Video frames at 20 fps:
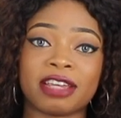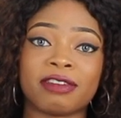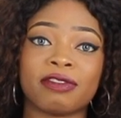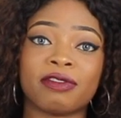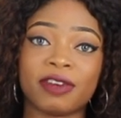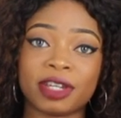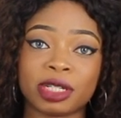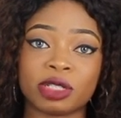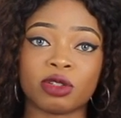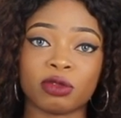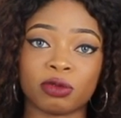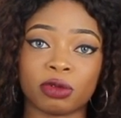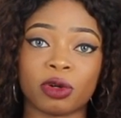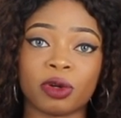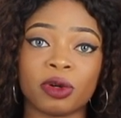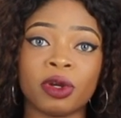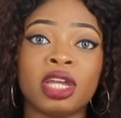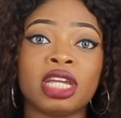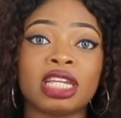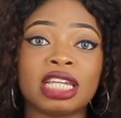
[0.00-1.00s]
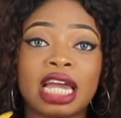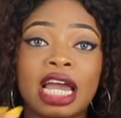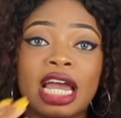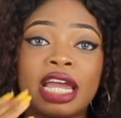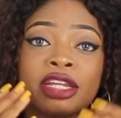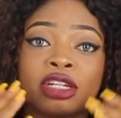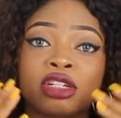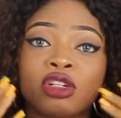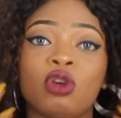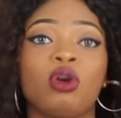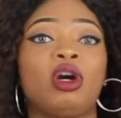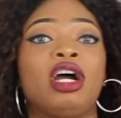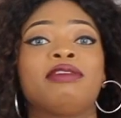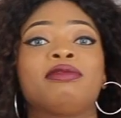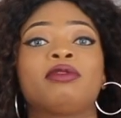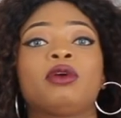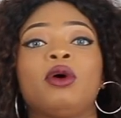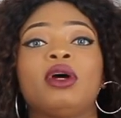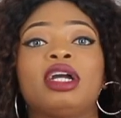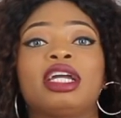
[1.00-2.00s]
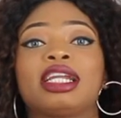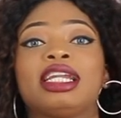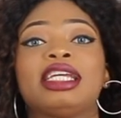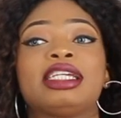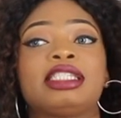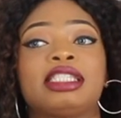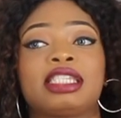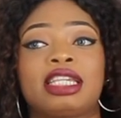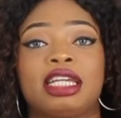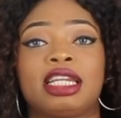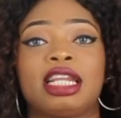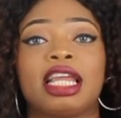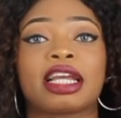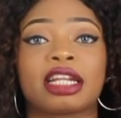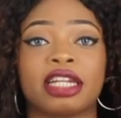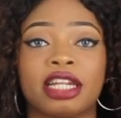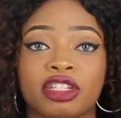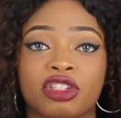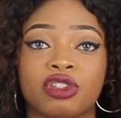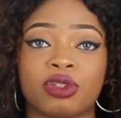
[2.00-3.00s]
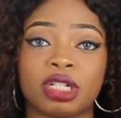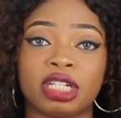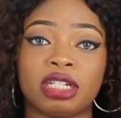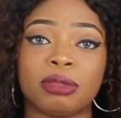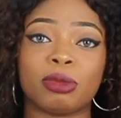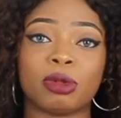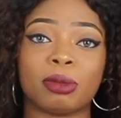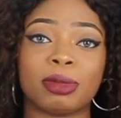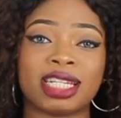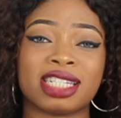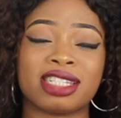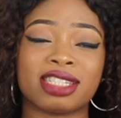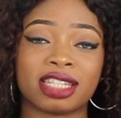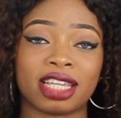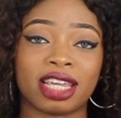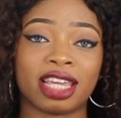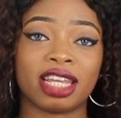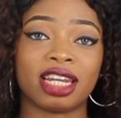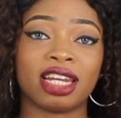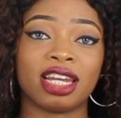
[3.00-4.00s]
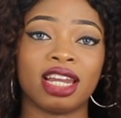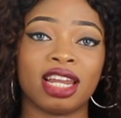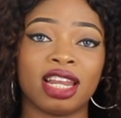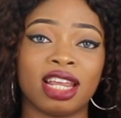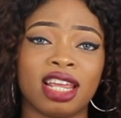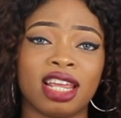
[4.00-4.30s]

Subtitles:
First of all, yeah, I know I've got clear skin, like naturally, but my skin